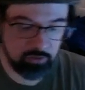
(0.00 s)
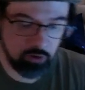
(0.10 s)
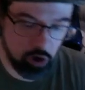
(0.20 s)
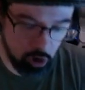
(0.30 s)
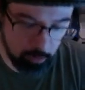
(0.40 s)

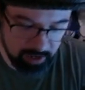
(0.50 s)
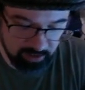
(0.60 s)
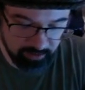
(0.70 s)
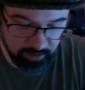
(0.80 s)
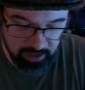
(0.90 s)
all my
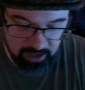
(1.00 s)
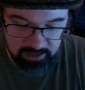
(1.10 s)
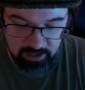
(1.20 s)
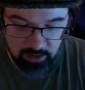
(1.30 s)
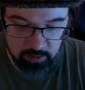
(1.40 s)
different things.
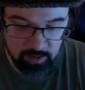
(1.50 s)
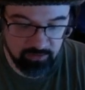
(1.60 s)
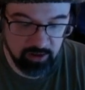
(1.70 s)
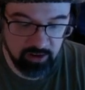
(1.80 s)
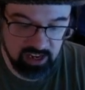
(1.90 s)
It would be
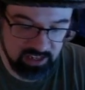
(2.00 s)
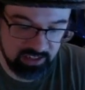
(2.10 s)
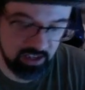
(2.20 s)
very easy